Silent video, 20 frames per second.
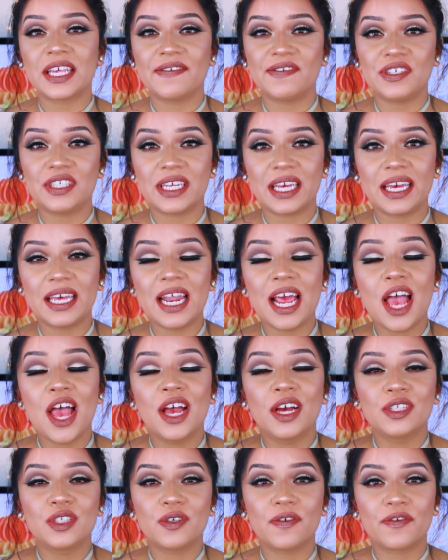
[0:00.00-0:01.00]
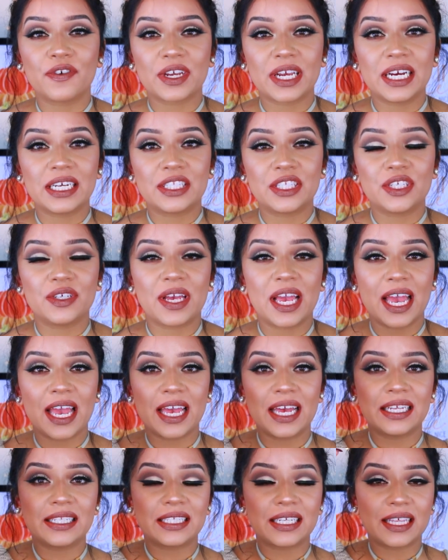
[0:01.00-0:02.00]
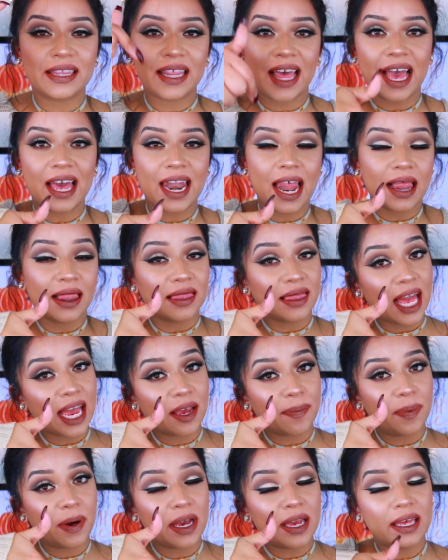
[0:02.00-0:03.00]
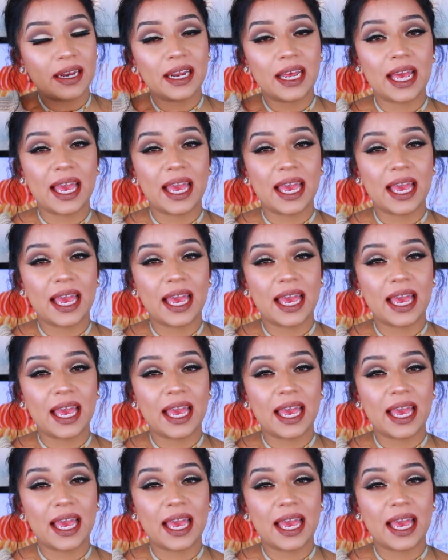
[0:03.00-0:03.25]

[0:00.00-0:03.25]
If you did, don't forget to hit that like button.